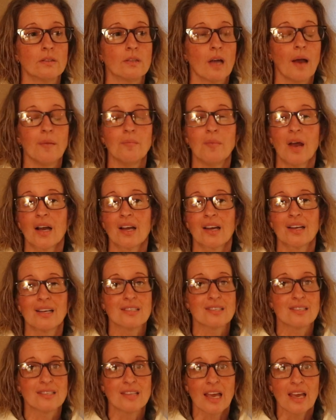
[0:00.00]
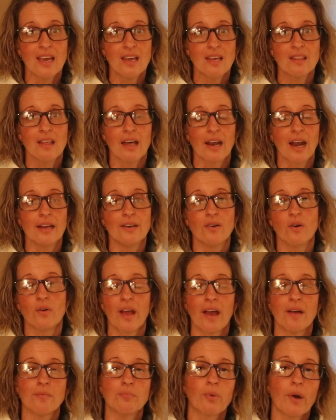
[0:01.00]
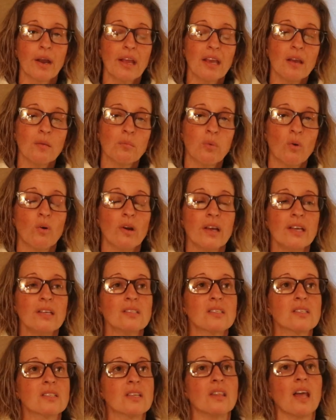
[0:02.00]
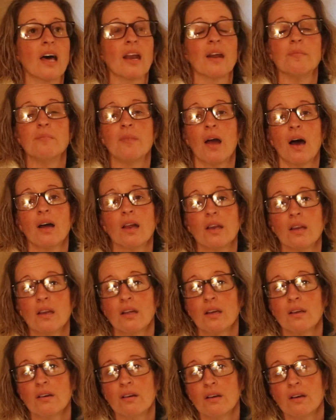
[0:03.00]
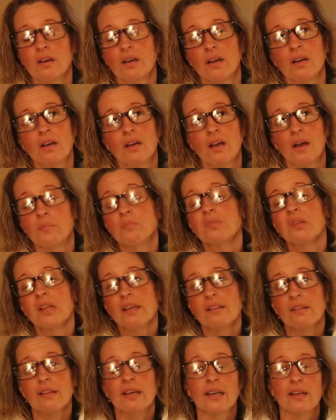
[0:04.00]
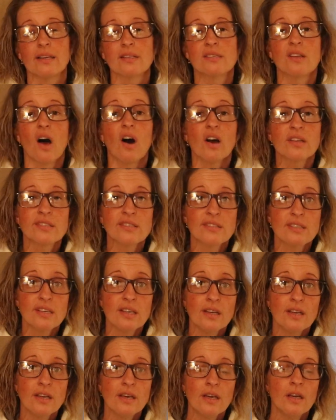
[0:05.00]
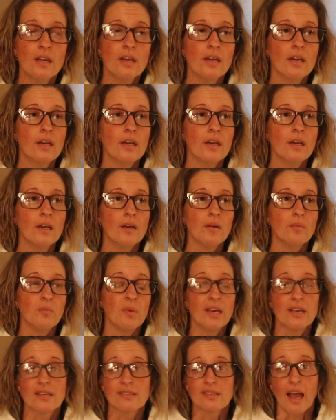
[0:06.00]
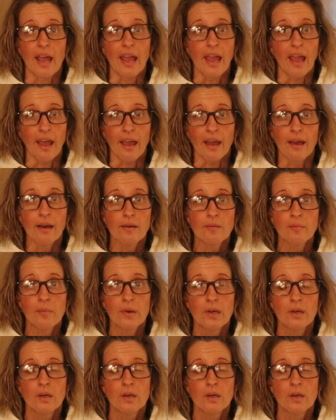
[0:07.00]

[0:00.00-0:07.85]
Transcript: I'm not gonna say that I don't have breaking points and that I'm not completely exhausted, because I am.